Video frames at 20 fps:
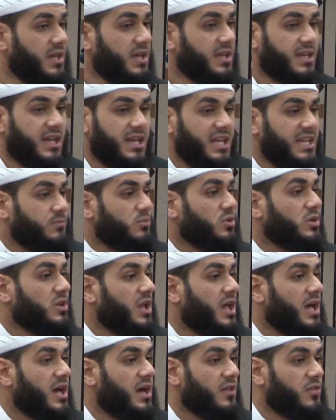
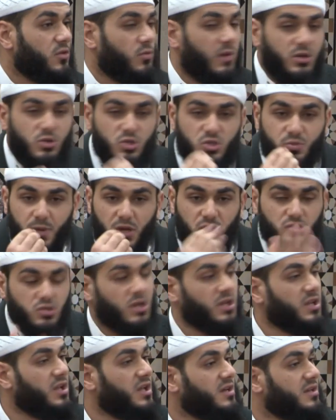Kalimullah, the one who spoke to
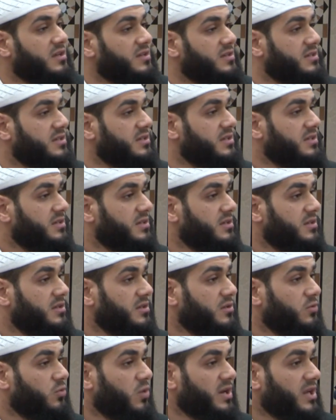Allah
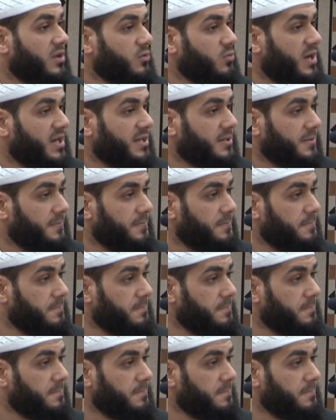one-on-one.